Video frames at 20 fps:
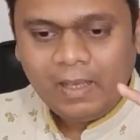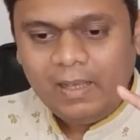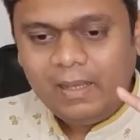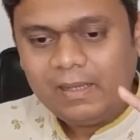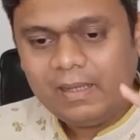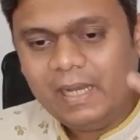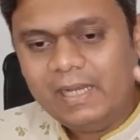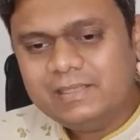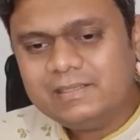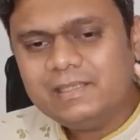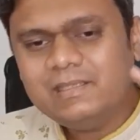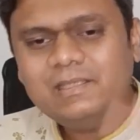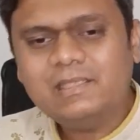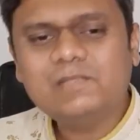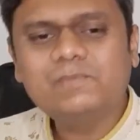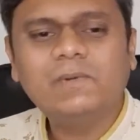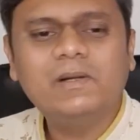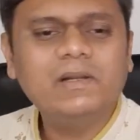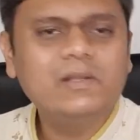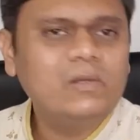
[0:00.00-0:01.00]
Guys, in
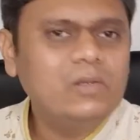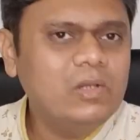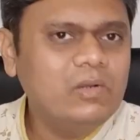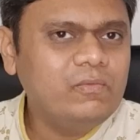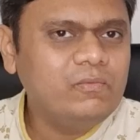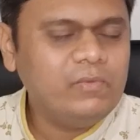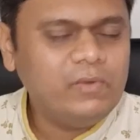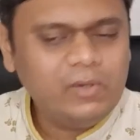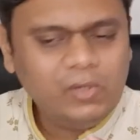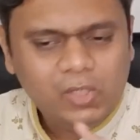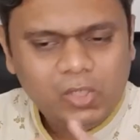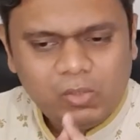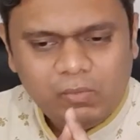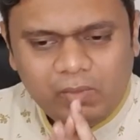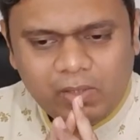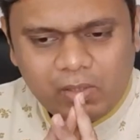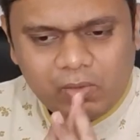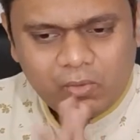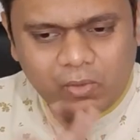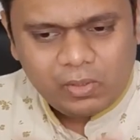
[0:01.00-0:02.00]
this particular video,
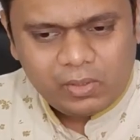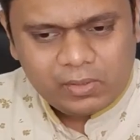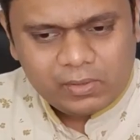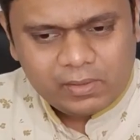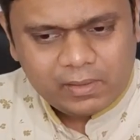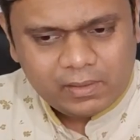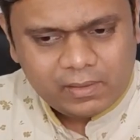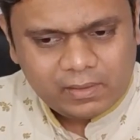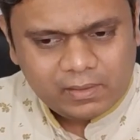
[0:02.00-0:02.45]
we are not